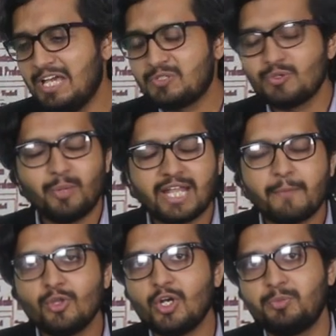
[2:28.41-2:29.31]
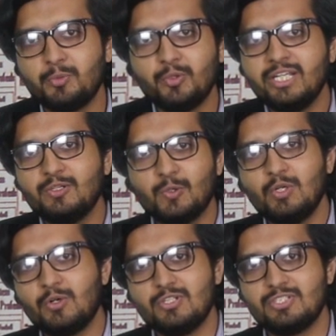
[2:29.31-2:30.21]
so but i'm not promoting
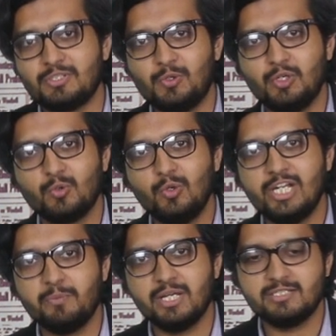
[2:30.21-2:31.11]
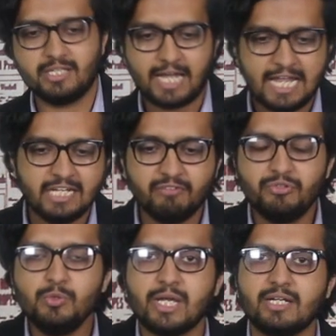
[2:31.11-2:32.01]
cold calls or cold emails here i'll
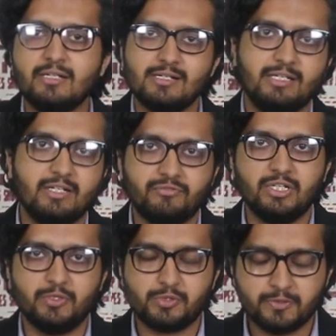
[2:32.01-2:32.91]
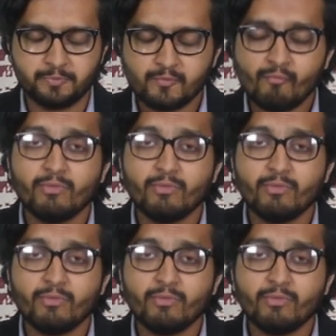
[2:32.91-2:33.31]
give you an alternative solution